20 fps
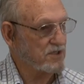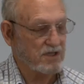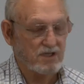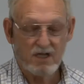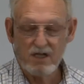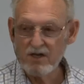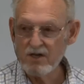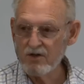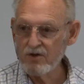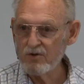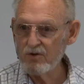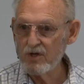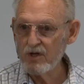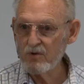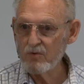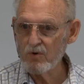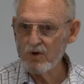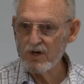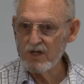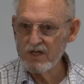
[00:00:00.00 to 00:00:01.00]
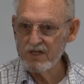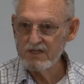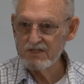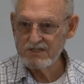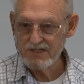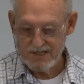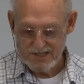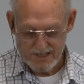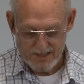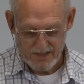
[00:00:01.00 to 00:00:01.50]
and doing what he's
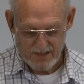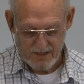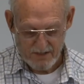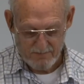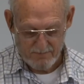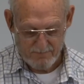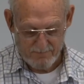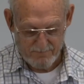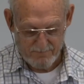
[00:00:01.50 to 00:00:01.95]
telling them.